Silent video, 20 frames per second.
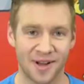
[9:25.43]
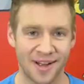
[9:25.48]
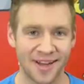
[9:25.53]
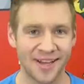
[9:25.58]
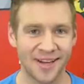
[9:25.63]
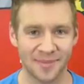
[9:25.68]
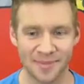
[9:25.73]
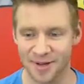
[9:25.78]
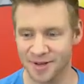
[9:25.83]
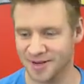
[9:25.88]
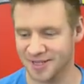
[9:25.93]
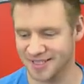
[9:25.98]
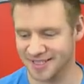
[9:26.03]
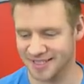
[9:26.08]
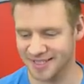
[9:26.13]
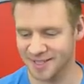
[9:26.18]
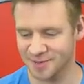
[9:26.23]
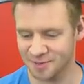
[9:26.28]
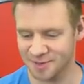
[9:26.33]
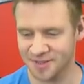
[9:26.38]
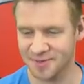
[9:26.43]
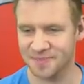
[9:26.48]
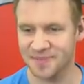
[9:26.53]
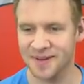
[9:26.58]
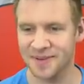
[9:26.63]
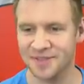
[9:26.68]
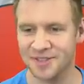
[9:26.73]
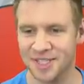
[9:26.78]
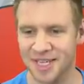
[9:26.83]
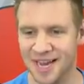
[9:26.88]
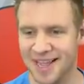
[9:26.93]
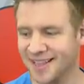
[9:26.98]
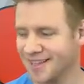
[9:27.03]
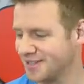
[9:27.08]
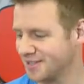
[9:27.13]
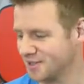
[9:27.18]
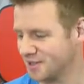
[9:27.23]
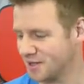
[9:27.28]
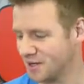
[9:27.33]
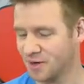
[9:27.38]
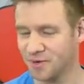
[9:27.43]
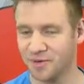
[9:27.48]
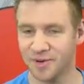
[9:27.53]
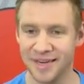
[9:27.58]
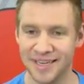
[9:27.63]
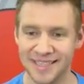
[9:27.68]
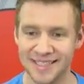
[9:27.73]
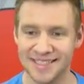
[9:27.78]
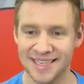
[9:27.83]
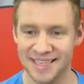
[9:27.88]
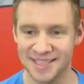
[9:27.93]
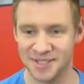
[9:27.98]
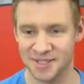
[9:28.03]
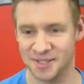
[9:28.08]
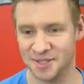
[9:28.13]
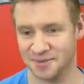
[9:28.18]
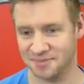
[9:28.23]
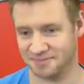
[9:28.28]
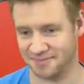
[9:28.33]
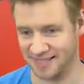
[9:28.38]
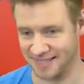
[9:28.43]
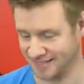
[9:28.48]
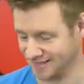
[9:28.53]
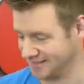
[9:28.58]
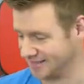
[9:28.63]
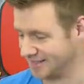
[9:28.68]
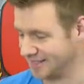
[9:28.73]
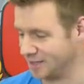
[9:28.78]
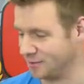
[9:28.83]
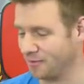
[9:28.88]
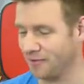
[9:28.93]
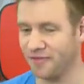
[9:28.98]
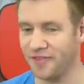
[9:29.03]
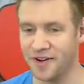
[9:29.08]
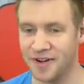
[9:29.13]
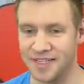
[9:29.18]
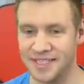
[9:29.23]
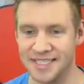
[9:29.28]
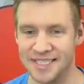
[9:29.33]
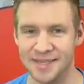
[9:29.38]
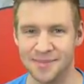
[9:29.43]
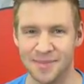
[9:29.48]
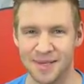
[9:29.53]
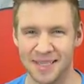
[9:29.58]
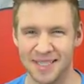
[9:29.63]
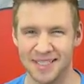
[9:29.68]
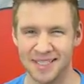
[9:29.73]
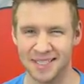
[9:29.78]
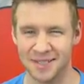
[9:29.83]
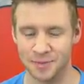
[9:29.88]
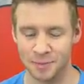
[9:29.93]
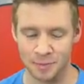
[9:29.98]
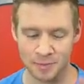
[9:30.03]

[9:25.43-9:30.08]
I gotta be honest, this was a bit of a challenge. The greens, as you can see, were very similar, just